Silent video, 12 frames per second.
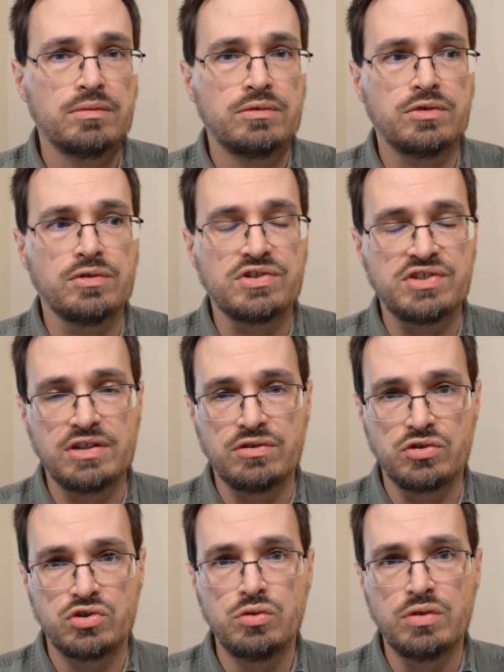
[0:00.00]
to the scene of the
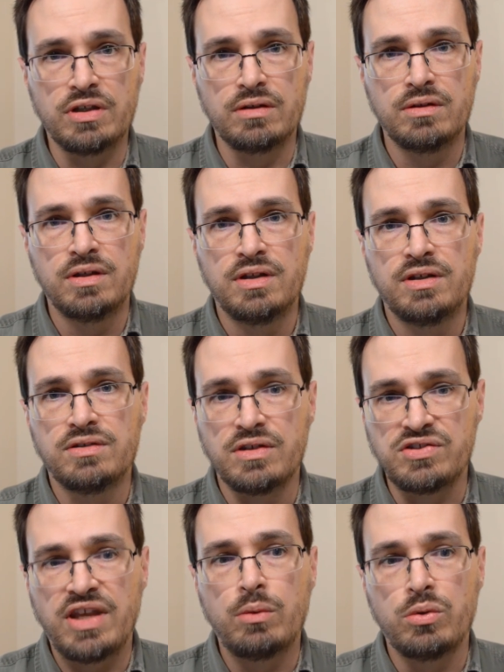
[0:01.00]
shooting to
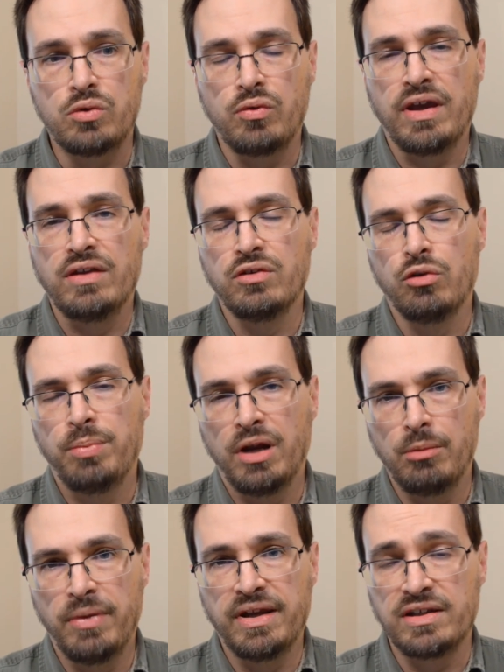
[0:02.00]
stay with Grant until the
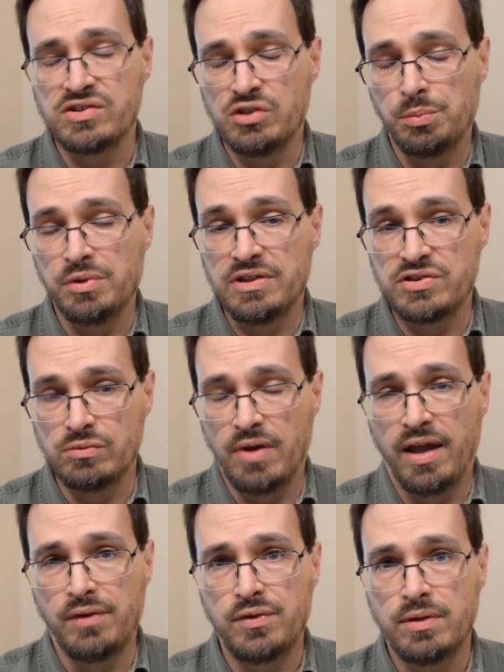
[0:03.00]
paramedics and the police
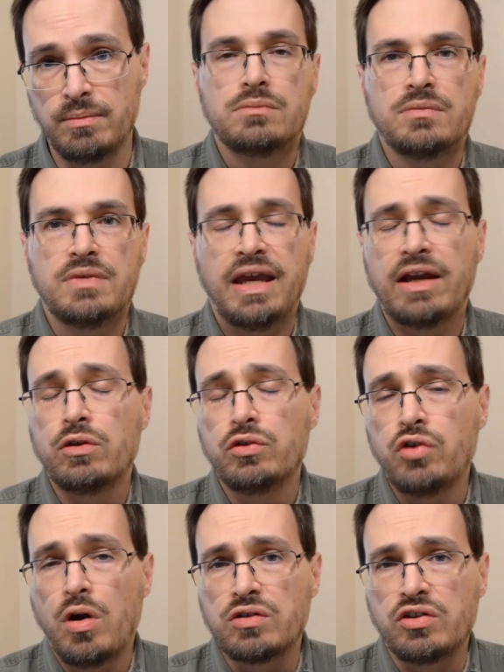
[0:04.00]
arrived. Harold
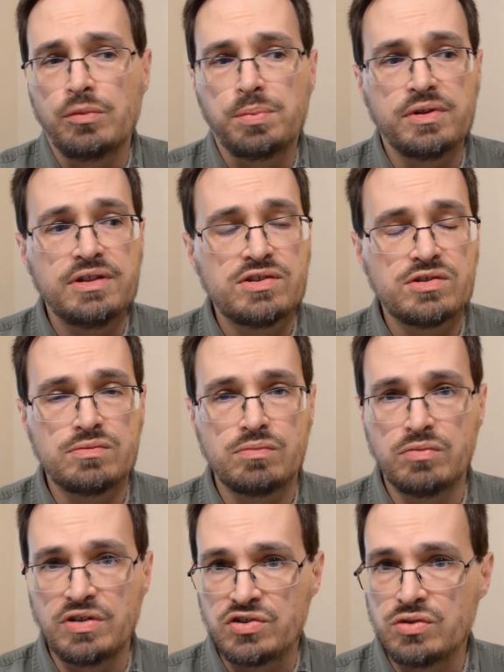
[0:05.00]
talked to the police
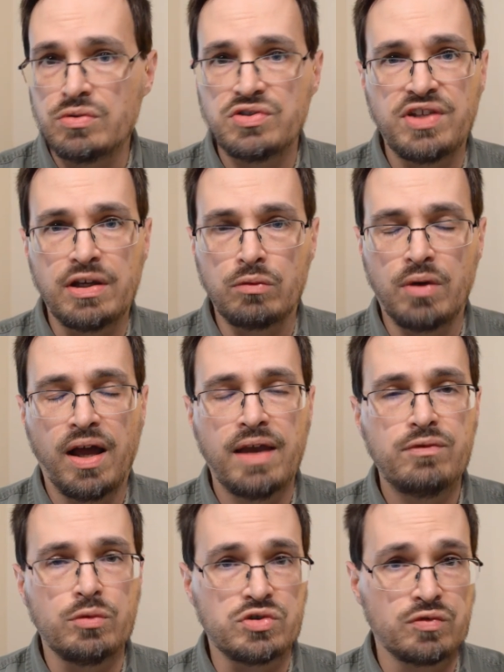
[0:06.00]
as soon as they
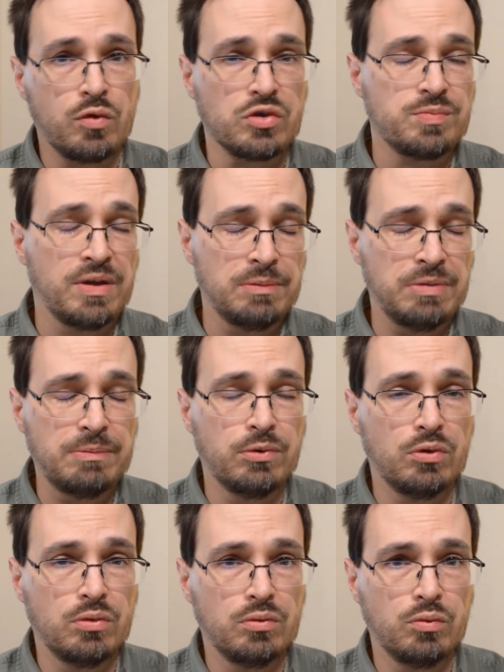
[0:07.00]
arrived, which of course many
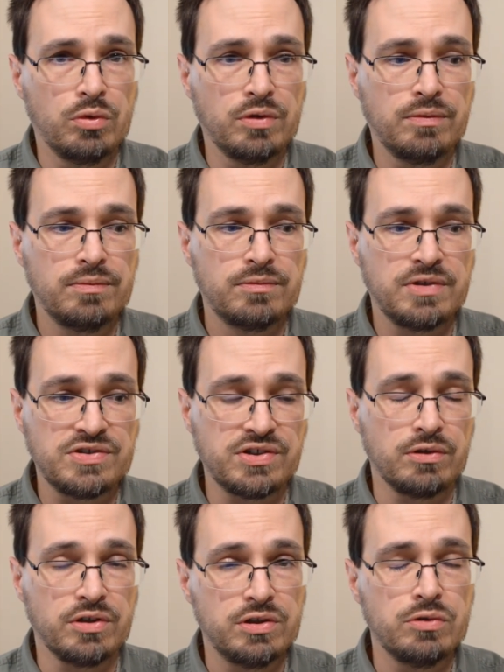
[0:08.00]
people would
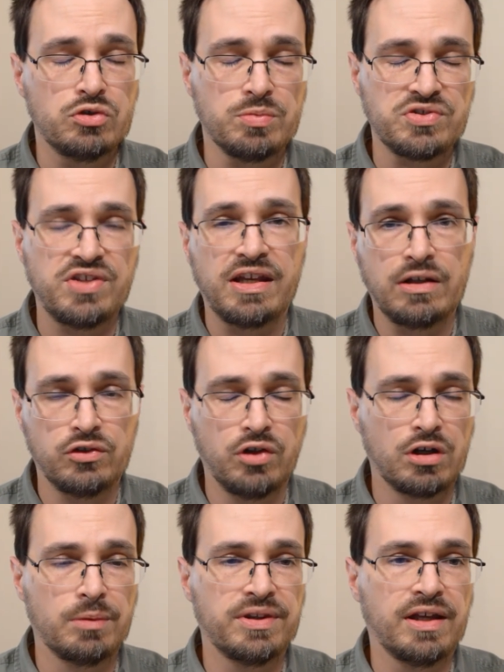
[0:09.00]
consider a huge mistake. I'll
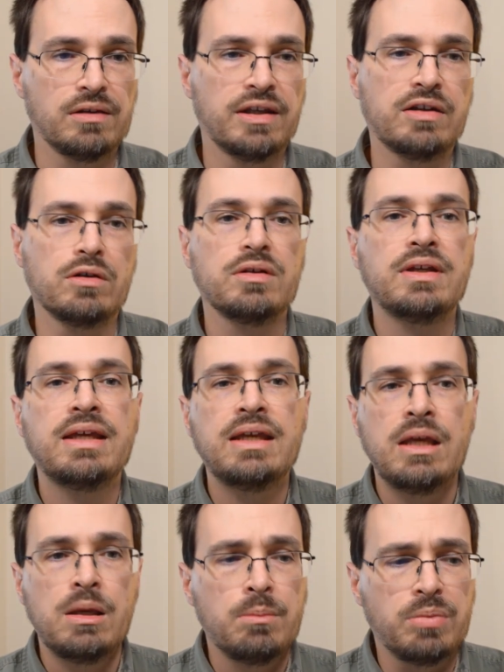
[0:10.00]
talk about that later.
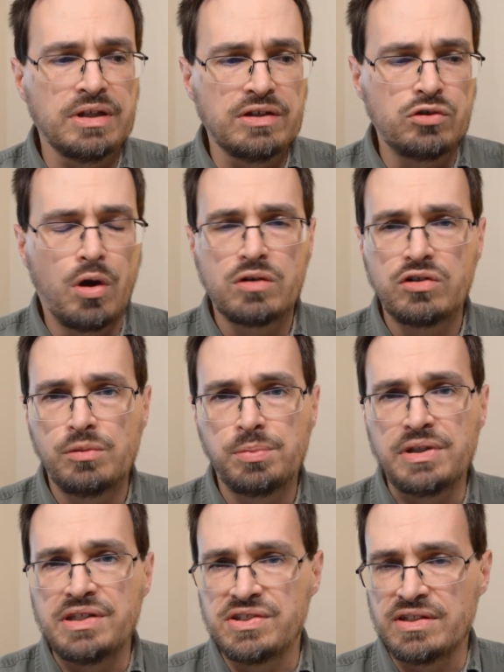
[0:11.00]
But he talked to the
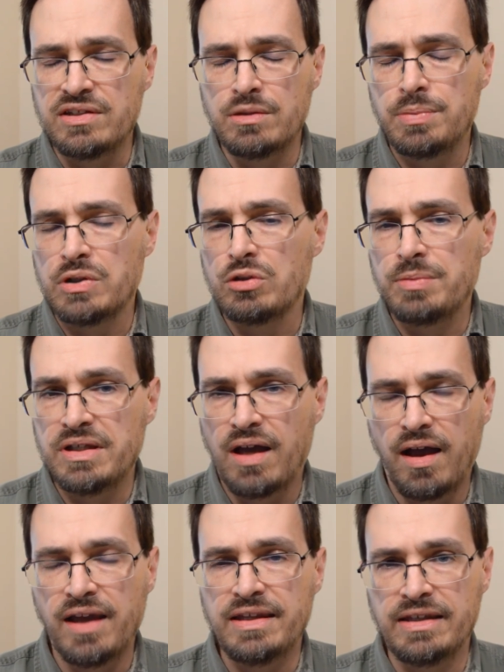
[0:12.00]
police. He didn't appear to be
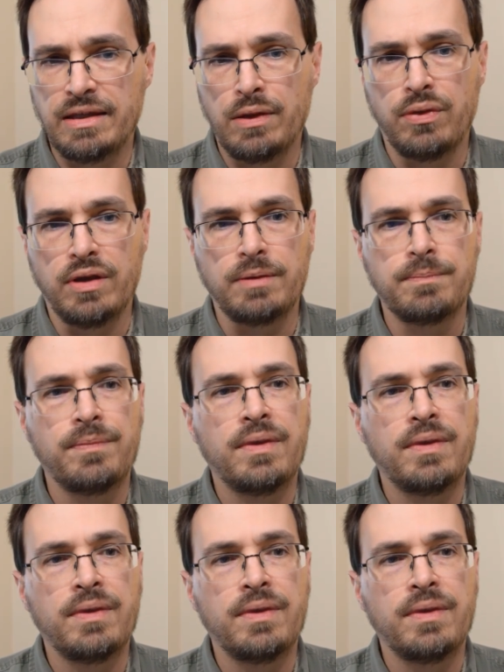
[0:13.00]
hiding anything.